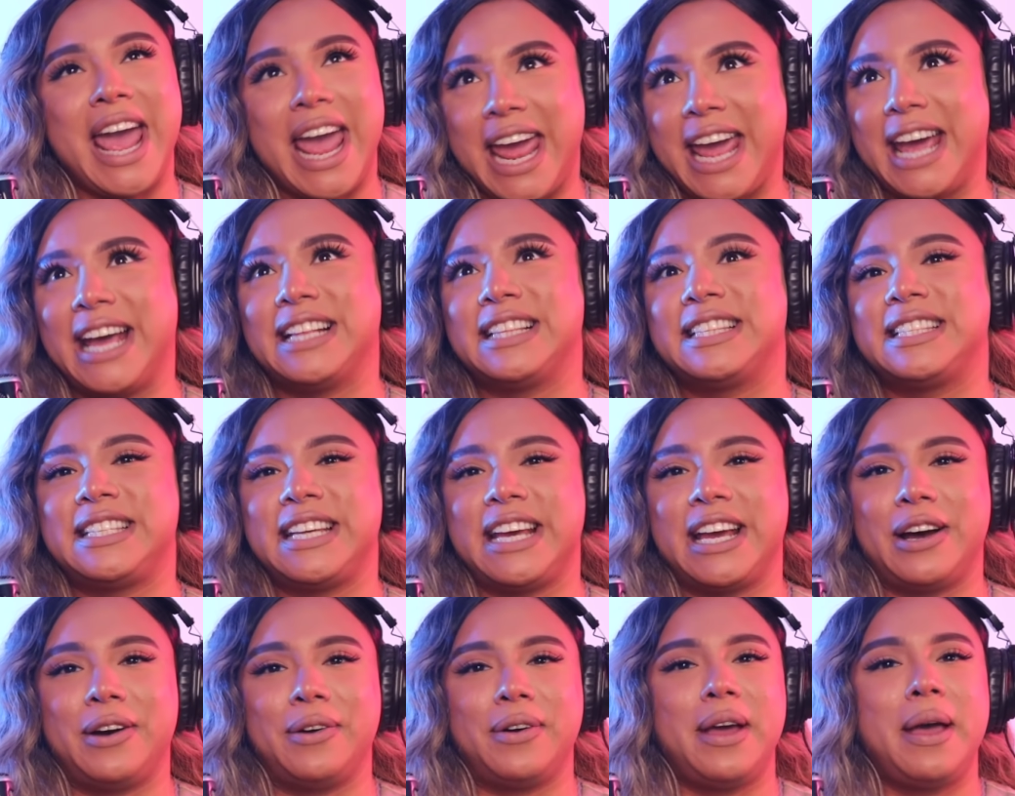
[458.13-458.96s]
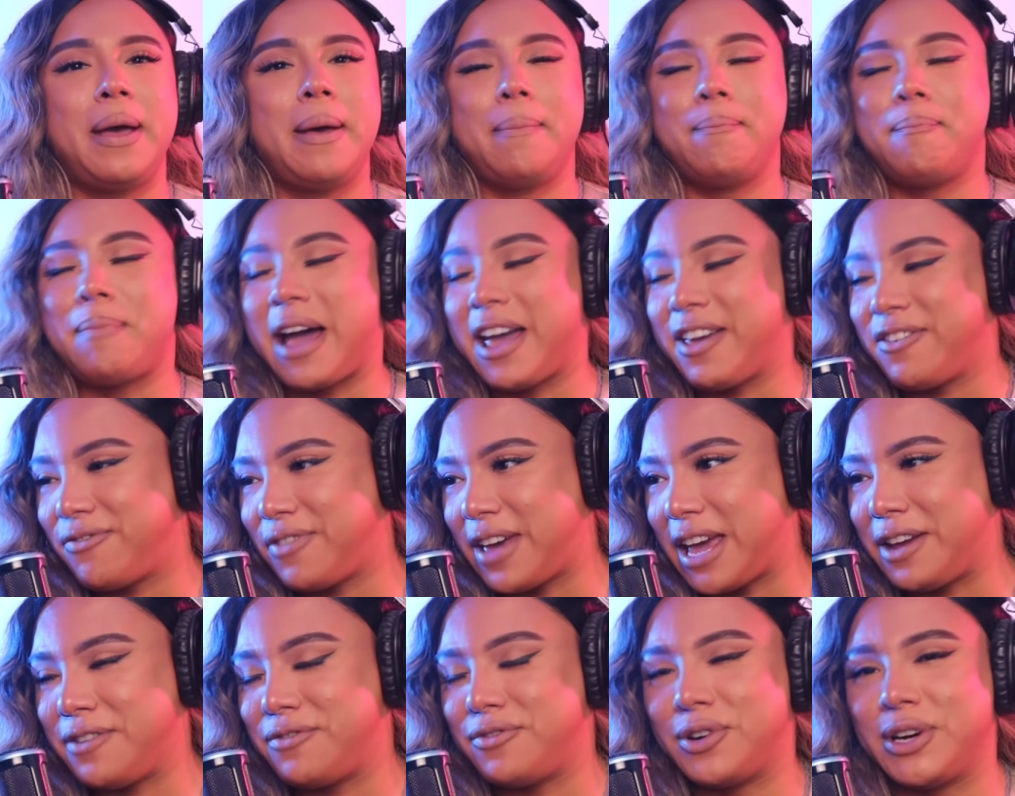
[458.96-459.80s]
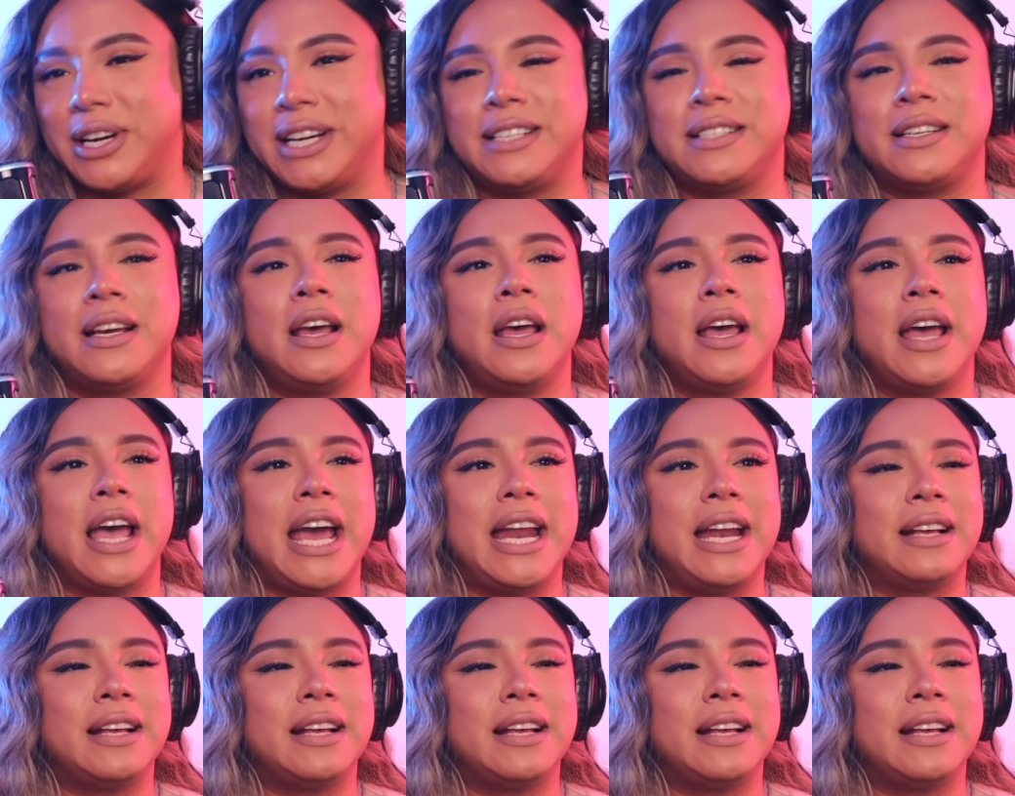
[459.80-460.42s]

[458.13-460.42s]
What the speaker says: Hands down, my favorite.